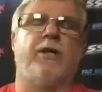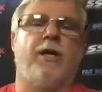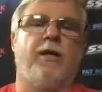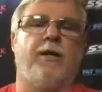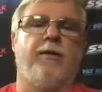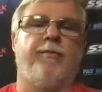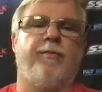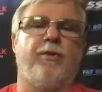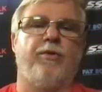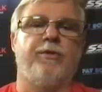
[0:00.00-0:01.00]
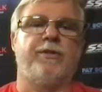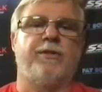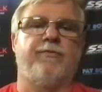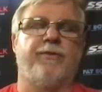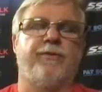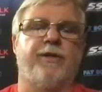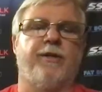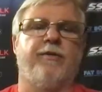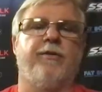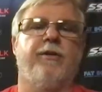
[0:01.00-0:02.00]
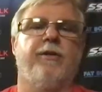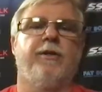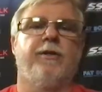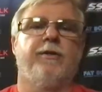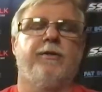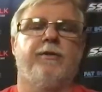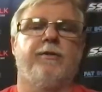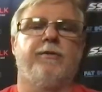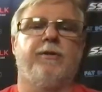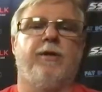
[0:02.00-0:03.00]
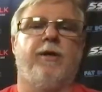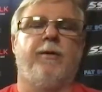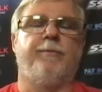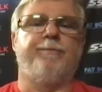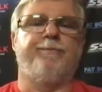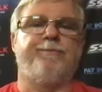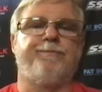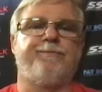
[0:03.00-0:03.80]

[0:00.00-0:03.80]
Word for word: uh, who is the freaking um,